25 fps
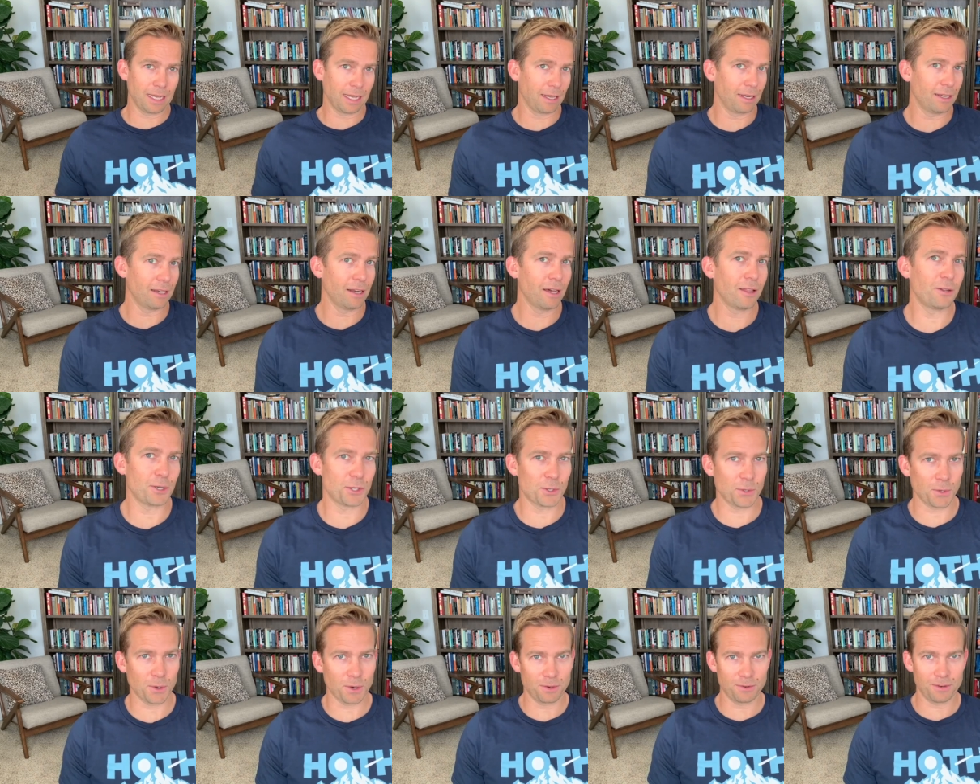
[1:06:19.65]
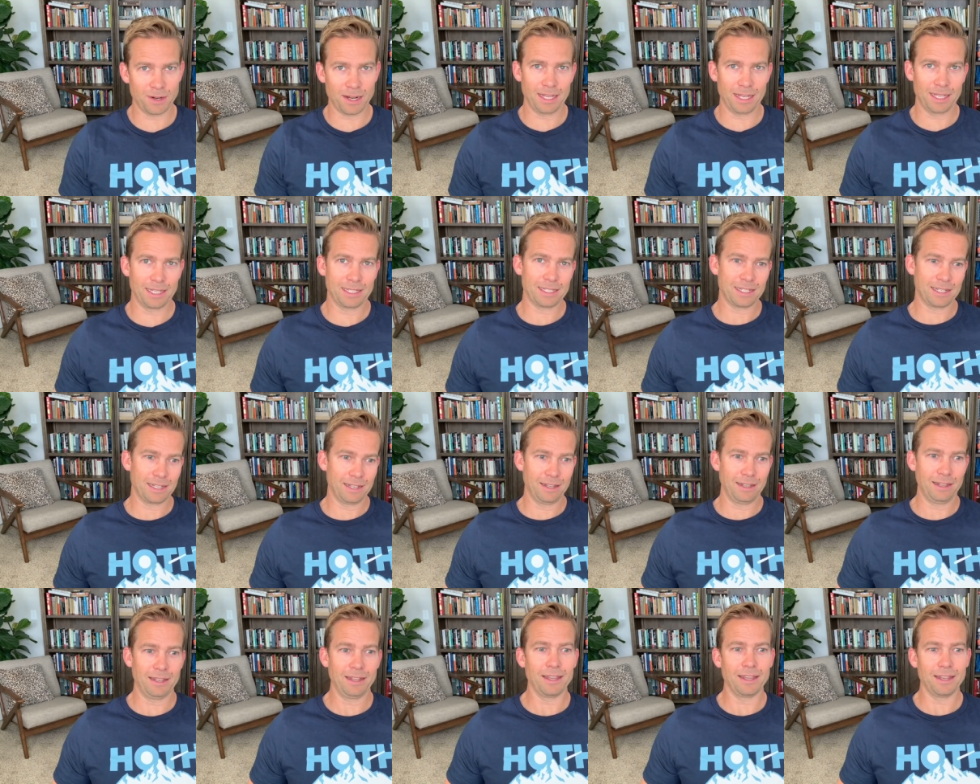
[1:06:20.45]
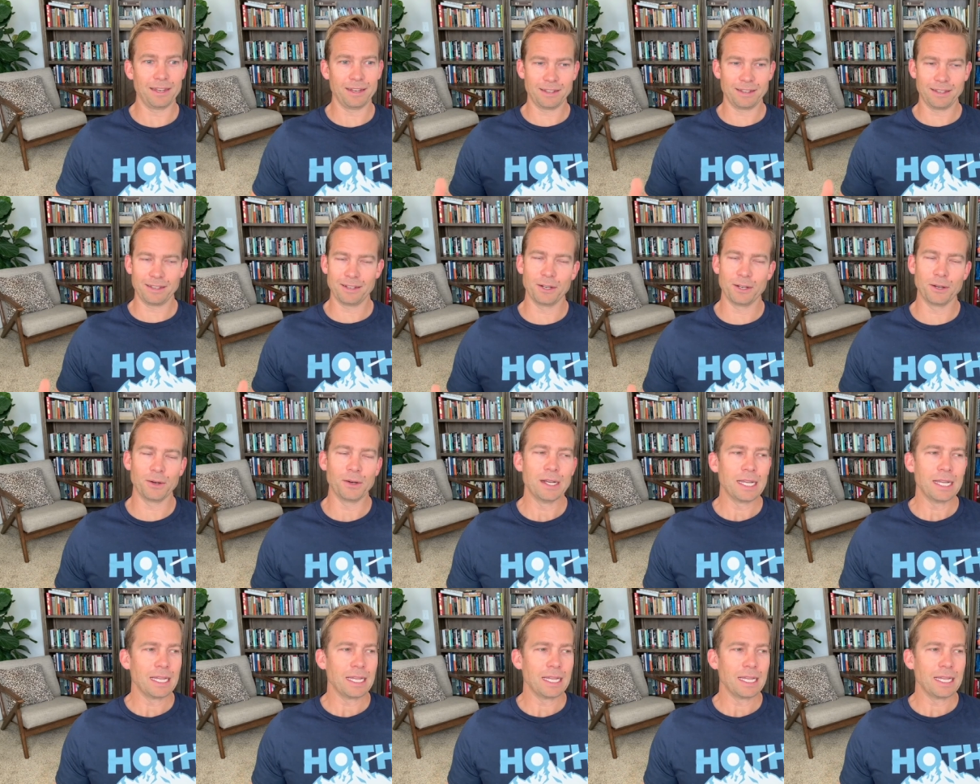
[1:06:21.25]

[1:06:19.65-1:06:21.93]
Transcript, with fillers: another short rest, and then, you know,